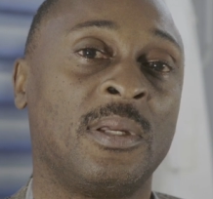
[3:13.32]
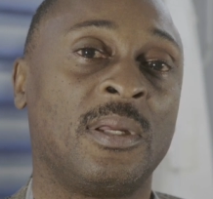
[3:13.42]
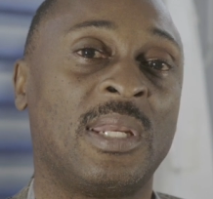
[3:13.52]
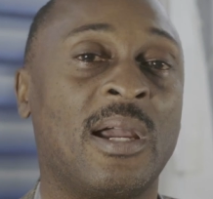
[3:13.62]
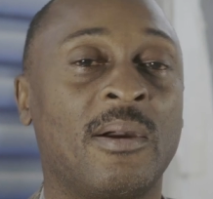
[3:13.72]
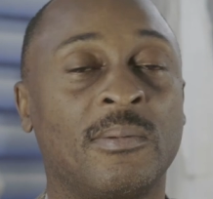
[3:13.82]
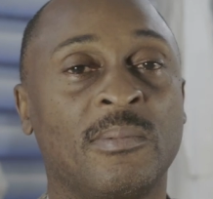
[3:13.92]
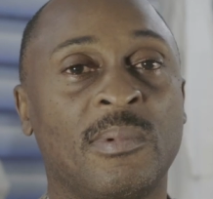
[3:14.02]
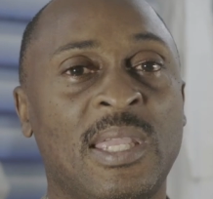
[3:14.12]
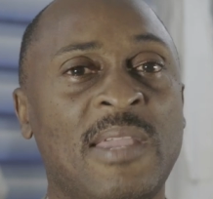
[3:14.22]
Now,
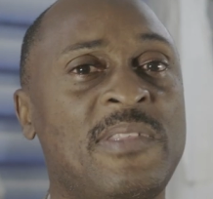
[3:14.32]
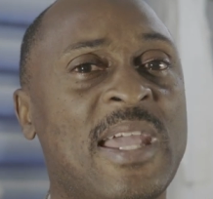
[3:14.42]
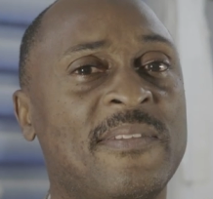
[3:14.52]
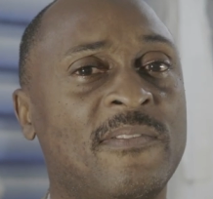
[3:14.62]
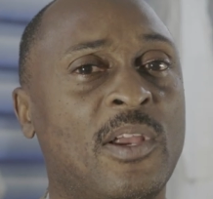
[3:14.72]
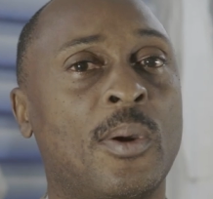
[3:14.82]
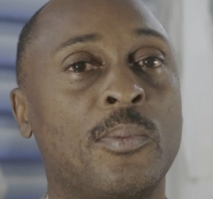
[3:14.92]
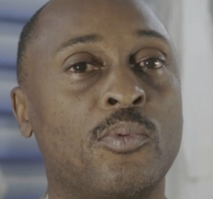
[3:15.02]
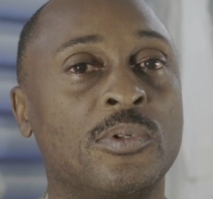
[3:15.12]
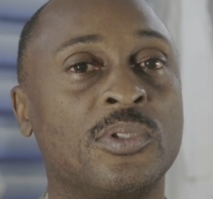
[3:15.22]
if they are
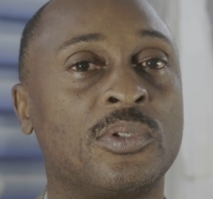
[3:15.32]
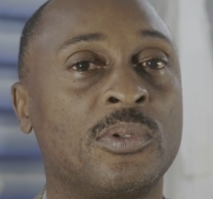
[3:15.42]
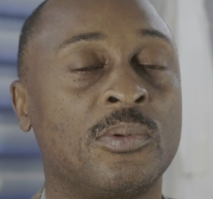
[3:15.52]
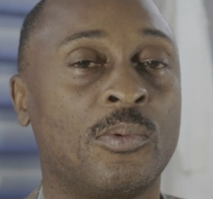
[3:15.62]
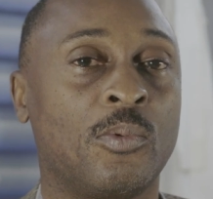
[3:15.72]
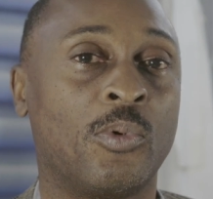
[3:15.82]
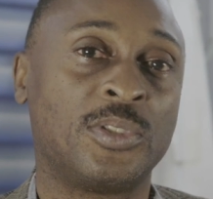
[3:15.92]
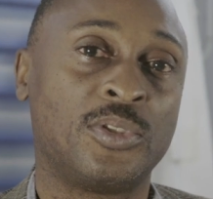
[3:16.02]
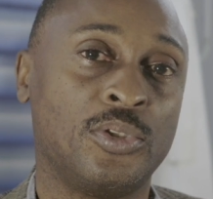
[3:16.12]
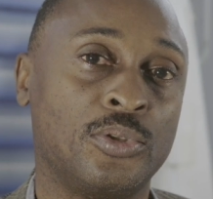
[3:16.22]
developed wounds,
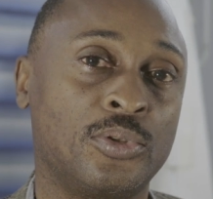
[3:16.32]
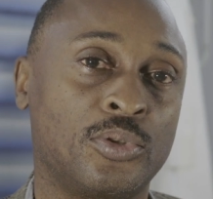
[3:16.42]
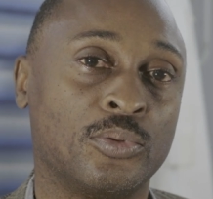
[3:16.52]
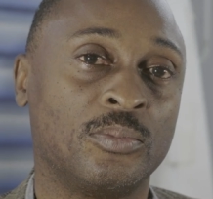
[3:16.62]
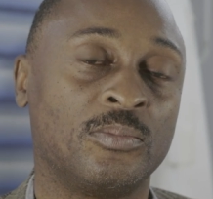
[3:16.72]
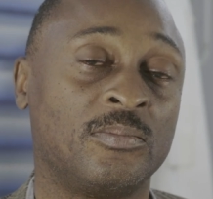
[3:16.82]
what do you do?